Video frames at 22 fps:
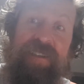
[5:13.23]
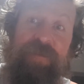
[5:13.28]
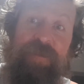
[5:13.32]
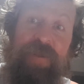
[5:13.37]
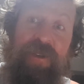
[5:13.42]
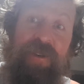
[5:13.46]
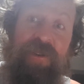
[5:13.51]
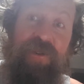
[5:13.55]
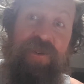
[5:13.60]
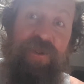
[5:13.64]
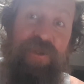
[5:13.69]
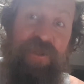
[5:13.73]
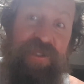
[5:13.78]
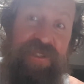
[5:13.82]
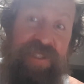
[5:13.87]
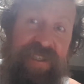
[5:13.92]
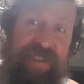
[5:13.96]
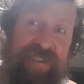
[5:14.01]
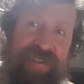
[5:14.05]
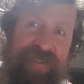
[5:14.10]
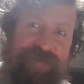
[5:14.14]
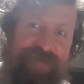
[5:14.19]
I'm a horse
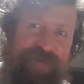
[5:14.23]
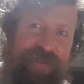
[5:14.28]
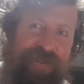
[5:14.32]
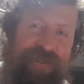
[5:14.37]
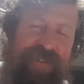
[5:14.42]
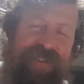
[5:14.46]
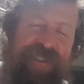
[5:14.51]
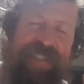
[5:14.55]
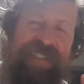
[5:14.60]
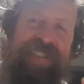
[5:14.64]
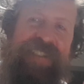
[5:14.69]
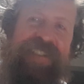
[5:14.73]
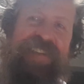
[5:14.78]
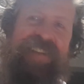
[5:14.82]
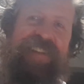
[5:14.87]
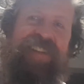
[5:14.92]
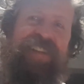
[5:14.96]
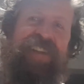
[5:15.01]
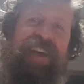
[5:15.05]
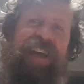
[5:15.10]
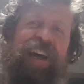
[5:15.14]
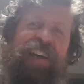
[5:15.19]
and I'm looking at
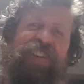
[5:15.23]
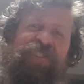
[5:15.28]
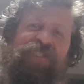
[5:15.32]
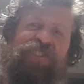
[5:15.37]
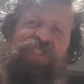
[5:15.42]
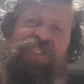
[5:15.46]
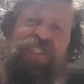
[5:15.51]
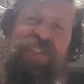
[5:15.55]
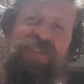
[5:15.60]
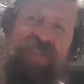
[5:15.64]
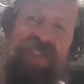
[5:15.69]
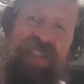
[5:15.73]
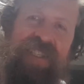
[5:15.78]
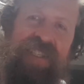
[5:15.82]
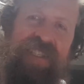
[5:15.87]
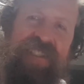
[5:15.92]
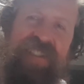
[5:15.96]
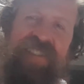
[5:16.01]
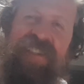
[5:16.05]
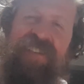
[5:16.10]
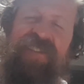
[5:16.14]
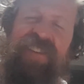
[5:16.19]
thousands of
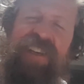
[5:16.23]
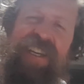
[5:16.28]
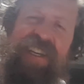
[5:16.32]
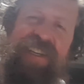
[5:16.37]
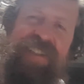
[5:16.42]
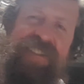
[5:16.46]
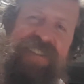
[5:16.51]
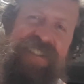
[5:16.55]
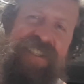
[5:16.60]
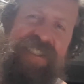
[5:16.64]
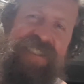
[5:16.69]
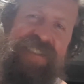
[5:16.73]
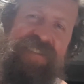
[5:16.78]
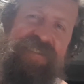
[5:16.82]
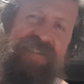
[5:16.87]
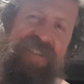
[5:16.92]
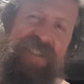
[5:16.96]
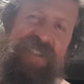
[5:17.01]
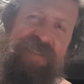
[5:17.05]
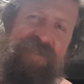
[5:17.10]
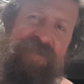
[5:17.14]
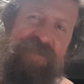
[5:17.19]
years of
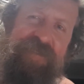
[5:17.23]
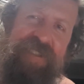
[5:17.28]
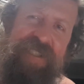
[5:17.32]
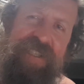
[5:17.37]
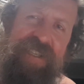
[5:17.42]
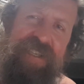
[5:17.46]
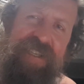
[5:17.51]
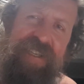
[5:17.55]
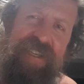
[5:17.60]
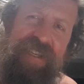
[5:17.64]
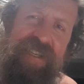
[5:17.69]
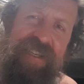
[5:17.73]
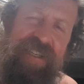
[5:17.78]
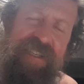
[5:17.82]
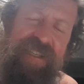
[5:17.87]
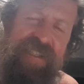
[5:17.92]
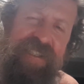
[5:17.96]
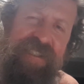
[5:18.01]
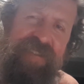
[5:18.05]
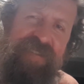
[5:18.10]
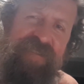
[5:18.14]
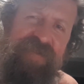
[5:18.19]
ancestry
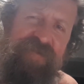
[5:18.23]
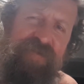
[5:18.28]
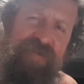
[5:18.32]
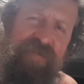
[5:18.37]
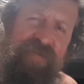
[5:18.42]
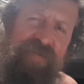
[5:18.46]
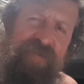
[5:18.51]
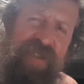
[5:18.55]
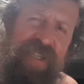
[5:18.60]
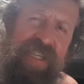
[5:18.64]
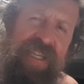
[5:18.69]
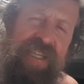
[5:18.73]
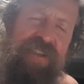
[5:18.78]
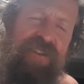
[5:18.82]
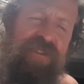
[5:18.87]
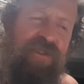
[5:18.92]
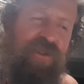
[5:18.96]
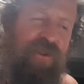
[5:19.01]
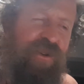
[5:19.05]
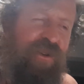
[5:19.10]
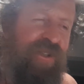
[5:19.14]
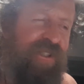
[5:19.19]
of being a
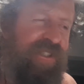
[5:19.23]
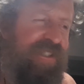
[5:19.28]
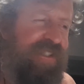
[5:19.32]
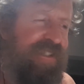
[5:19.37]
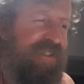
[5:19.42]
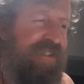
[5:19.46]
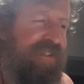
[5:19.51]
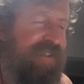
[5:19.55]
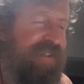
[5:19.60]
horse.